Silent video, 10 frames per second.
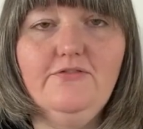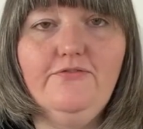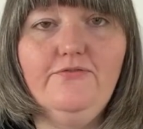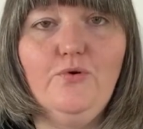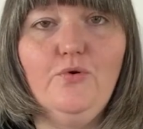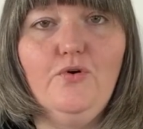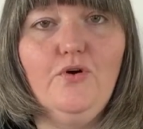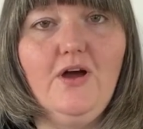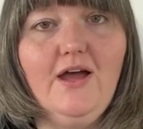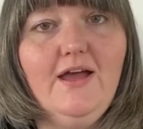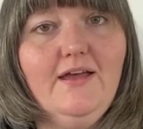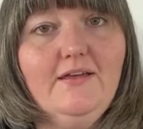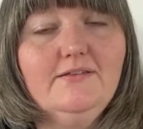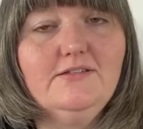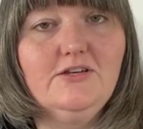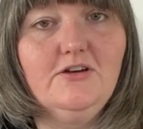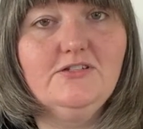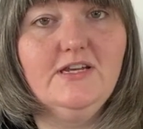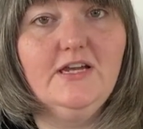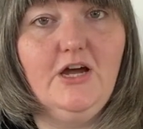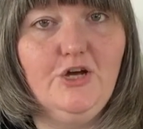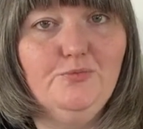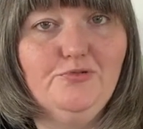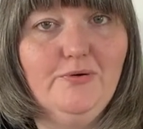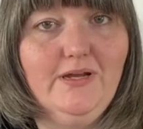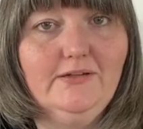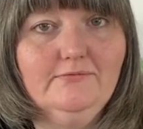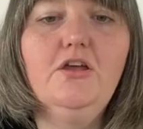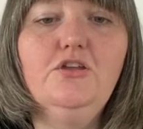for starting home brewing?